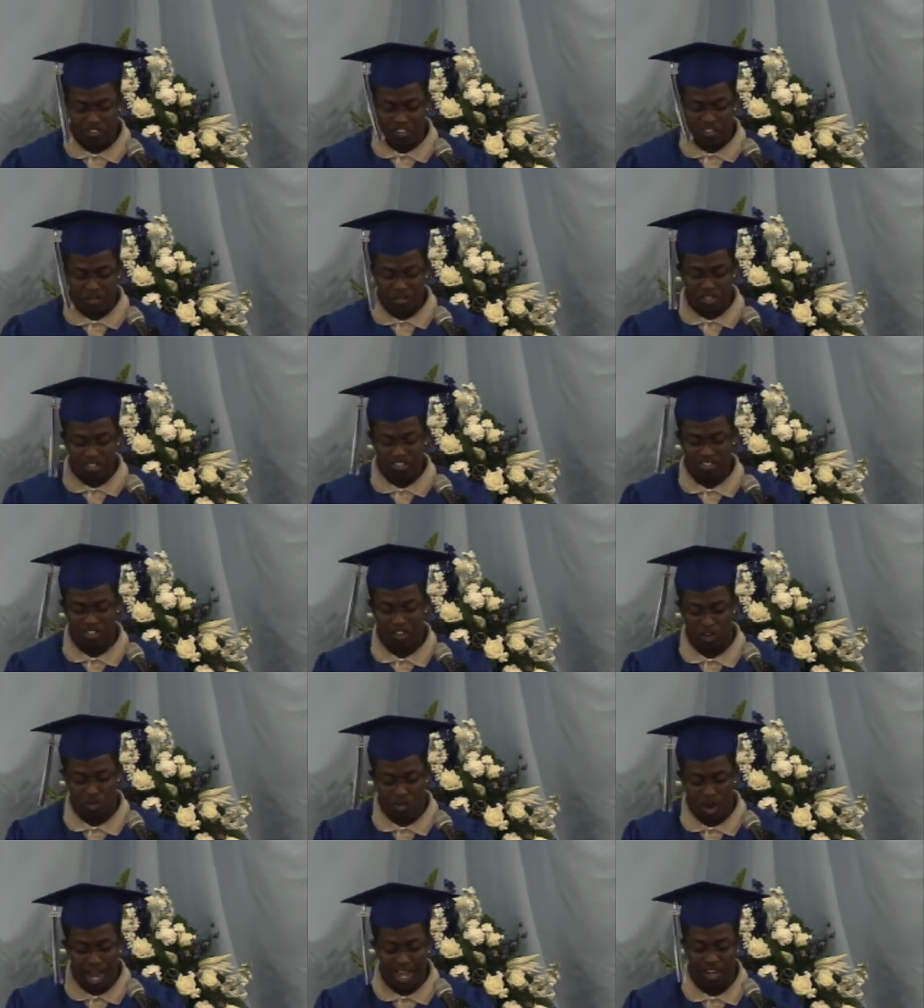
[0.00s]
students to
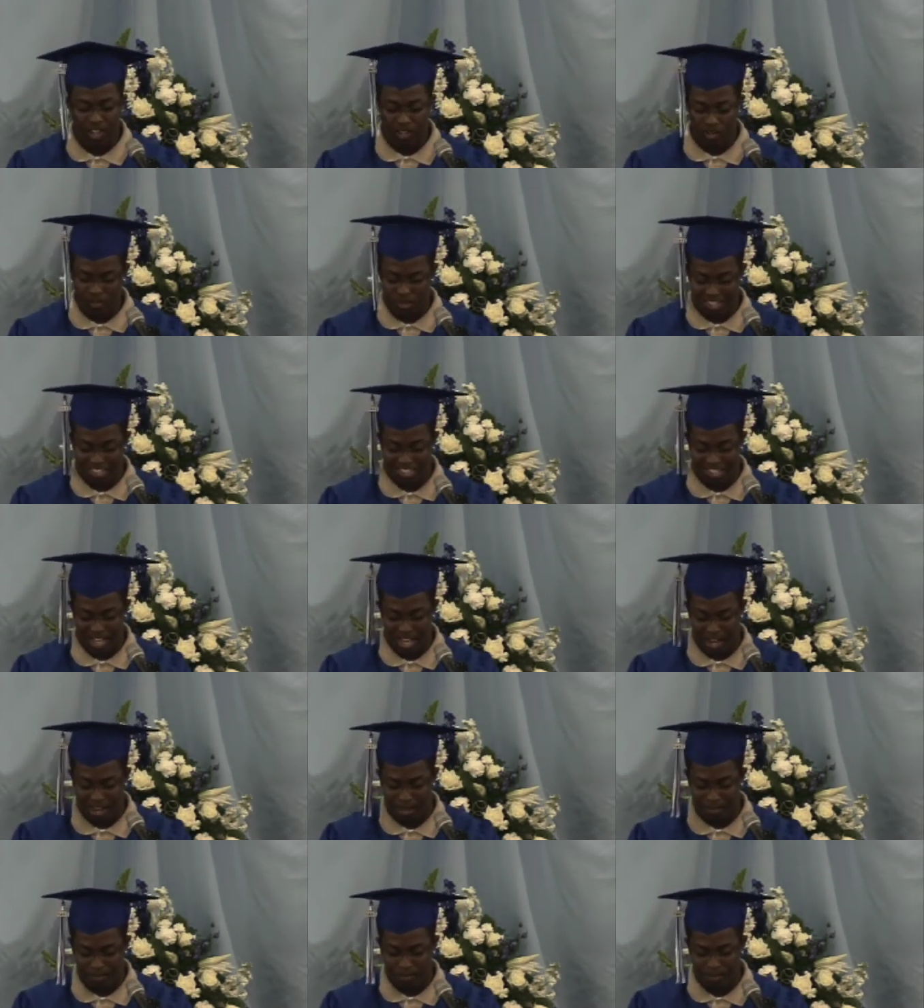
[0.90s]
Gretna,
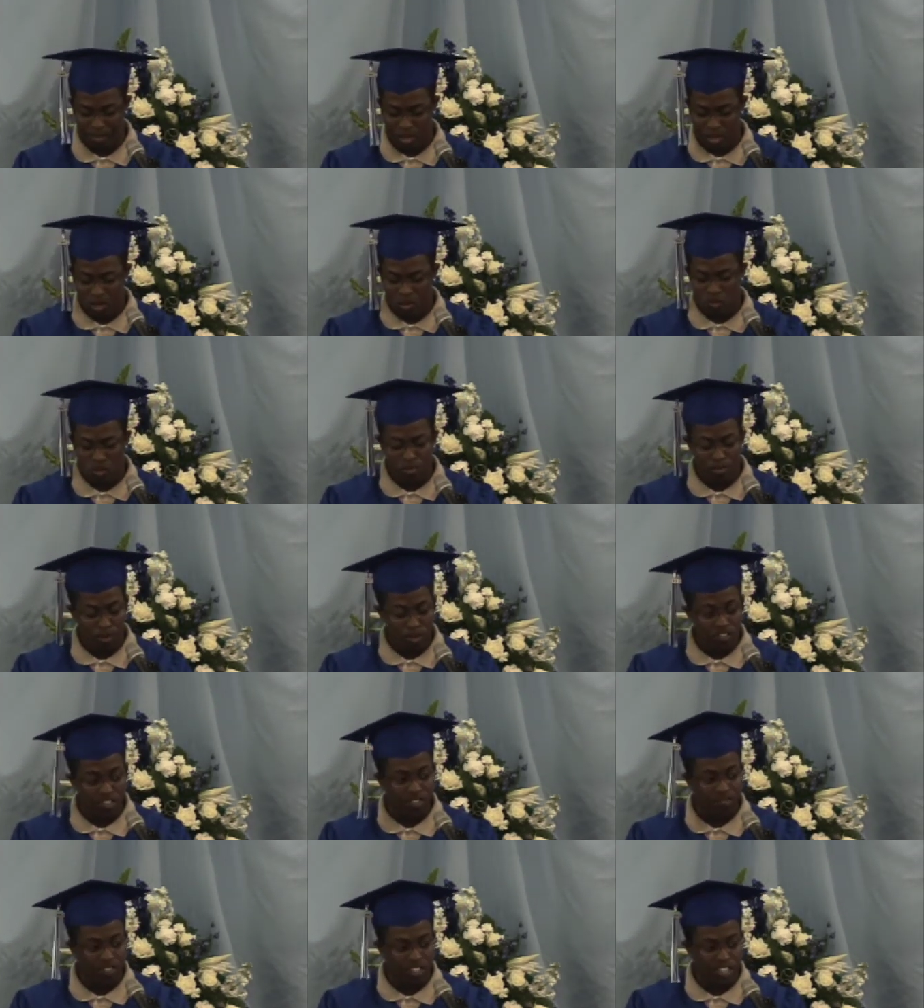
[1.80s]
Louisiana, where
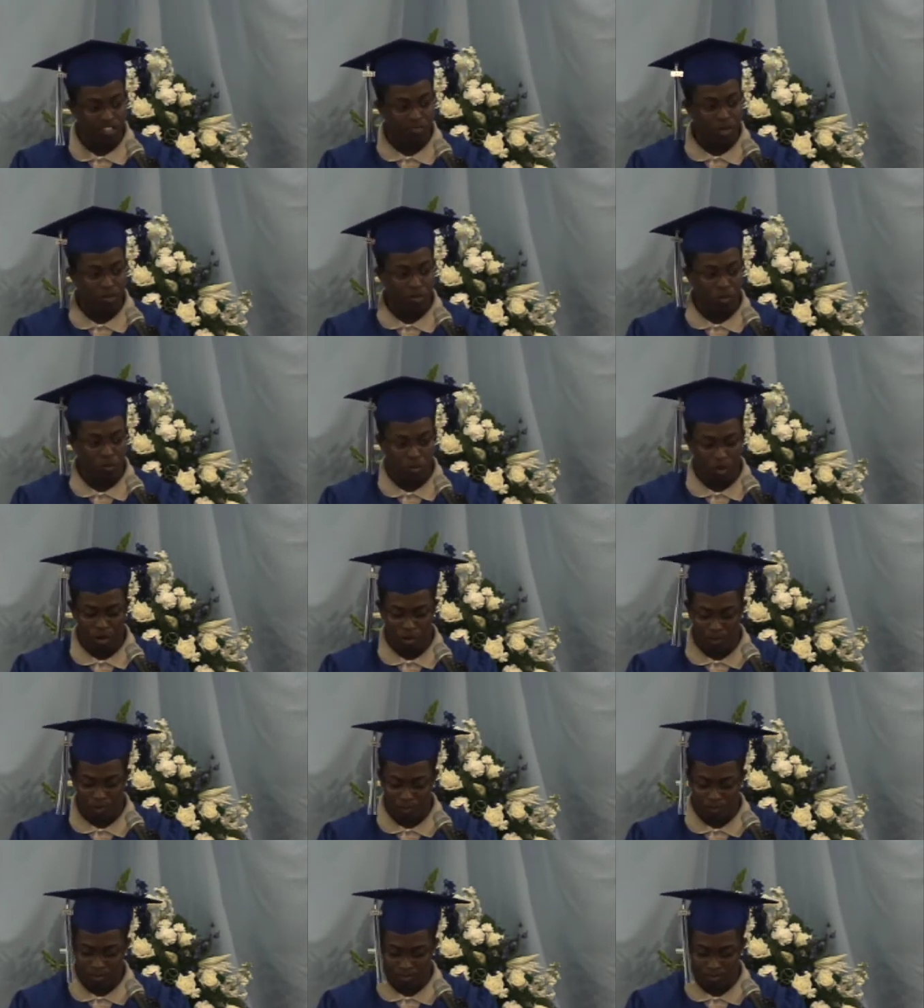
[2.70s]
most of these people were.